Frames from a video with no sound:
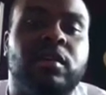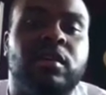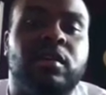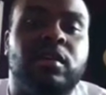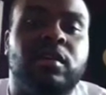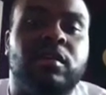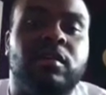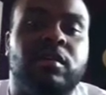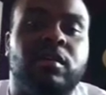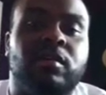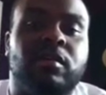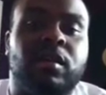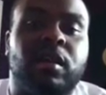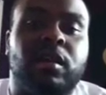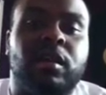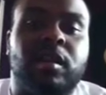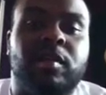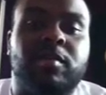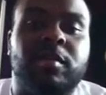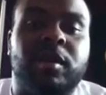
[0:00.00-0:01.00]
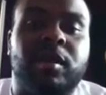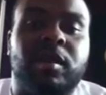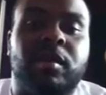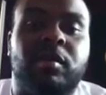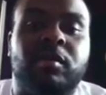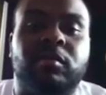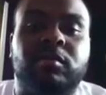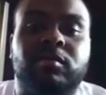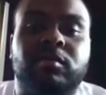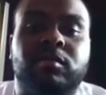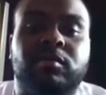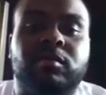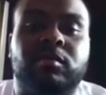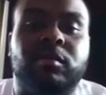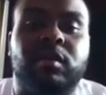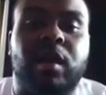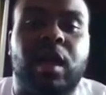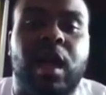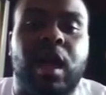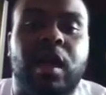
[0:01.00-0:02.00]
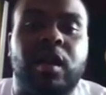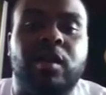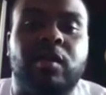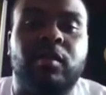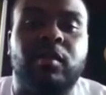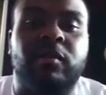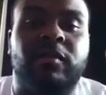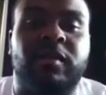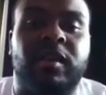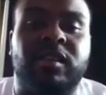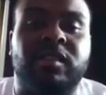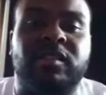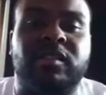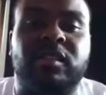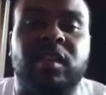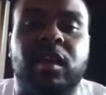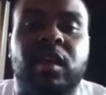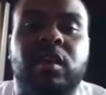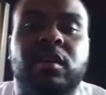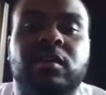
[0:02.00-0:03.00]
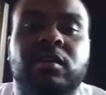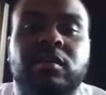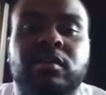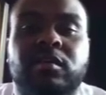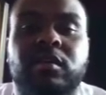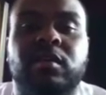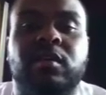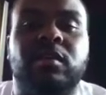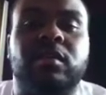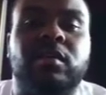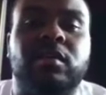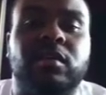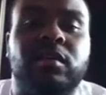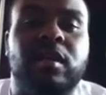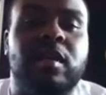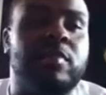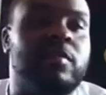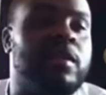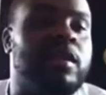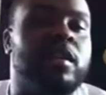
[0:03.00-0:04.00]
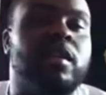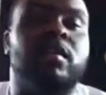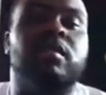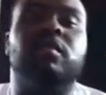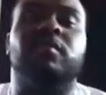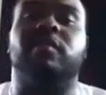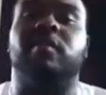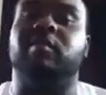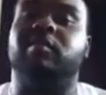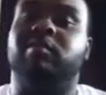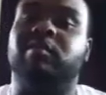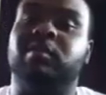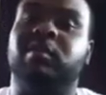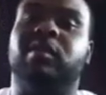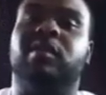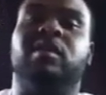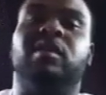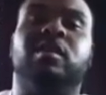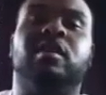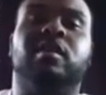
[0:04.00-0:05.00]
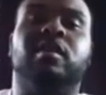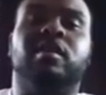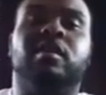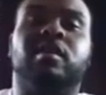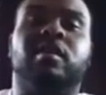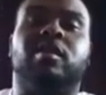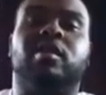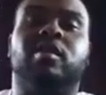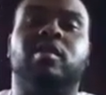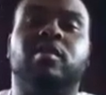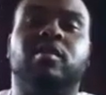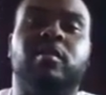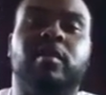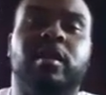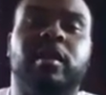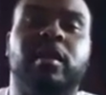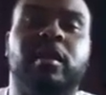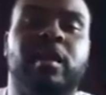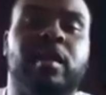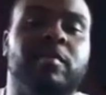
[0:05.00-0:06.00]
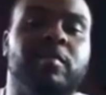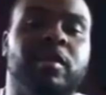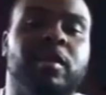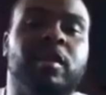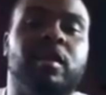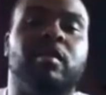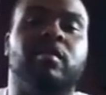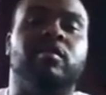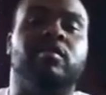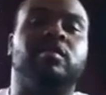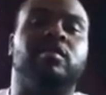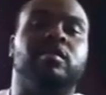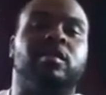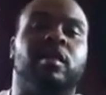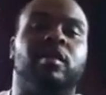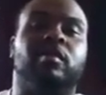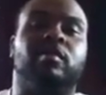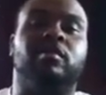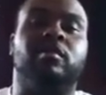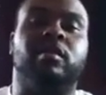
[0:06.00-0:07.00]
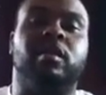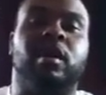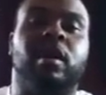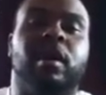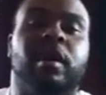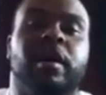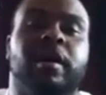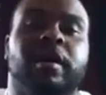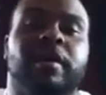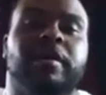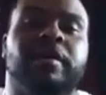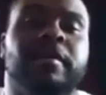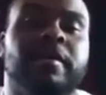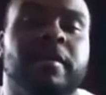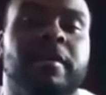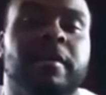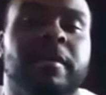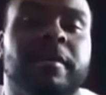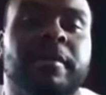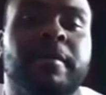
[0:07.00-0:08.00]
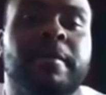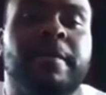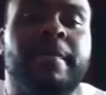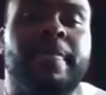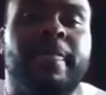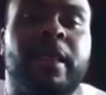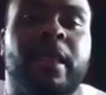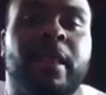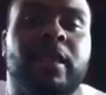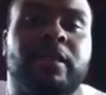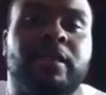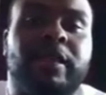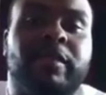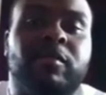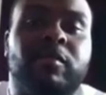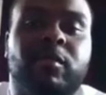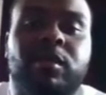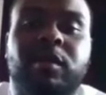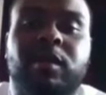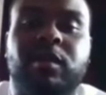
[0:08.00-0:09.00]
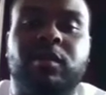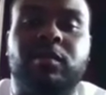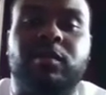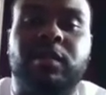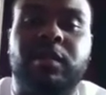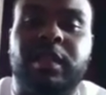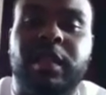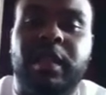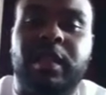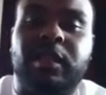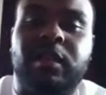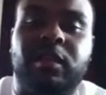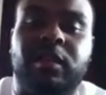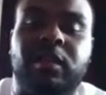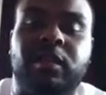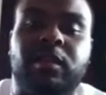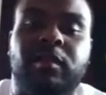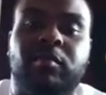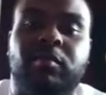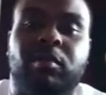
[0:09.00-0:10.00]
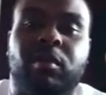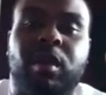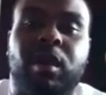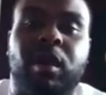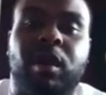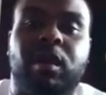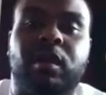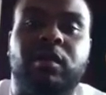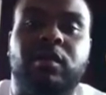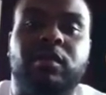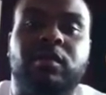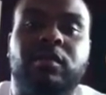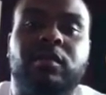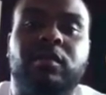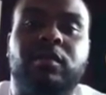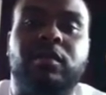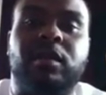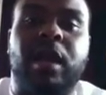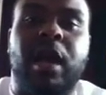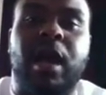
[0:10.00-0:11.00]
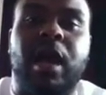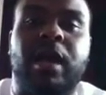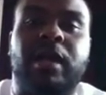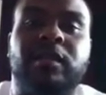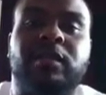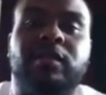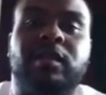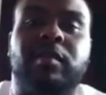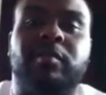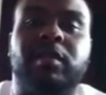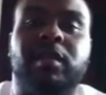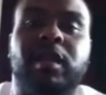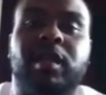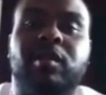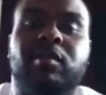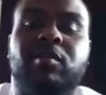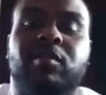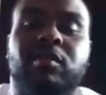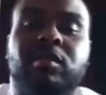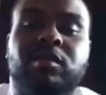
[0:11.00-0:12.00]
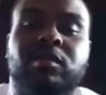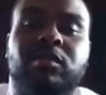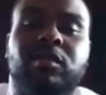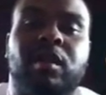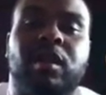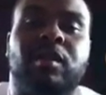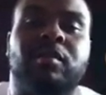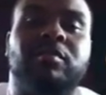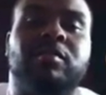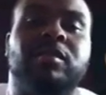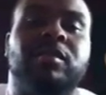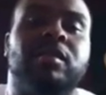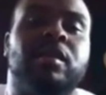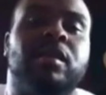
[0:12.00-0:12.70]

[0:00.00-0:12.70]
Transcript: Y'all let me know how I do. If I suck, let me know. If I'm cool with it, let me know. So, as everyone knows, today the Lebron 9 Summit Lake Hornets drops.